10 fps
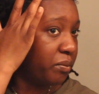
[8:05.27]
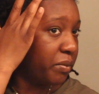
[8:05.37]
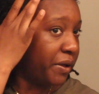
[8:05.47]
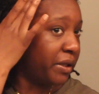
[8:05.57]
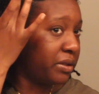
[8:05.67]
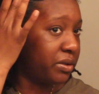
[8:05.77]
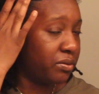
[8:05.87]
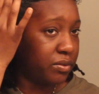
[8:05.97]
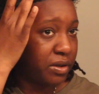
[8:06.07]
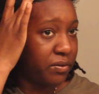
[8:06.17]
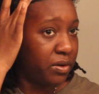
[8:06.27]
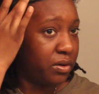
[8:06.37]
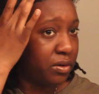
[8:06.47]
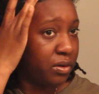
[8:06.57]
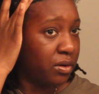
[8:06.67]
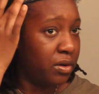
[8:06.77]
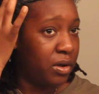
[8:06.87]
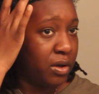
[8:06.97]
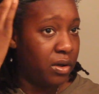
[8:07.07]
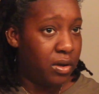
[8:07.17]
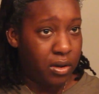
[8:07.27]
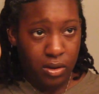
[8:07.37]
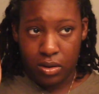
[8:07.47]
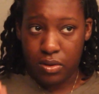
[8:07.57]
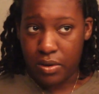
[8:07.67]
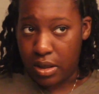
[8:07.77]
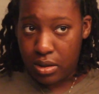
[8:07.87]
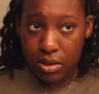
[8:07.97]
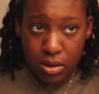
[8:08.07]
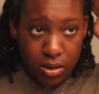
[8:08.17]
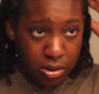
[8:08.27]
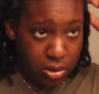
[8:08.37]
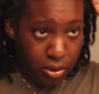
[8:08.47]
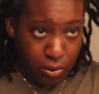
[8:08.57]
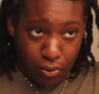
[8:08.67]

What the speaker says: But whatever. Alright, so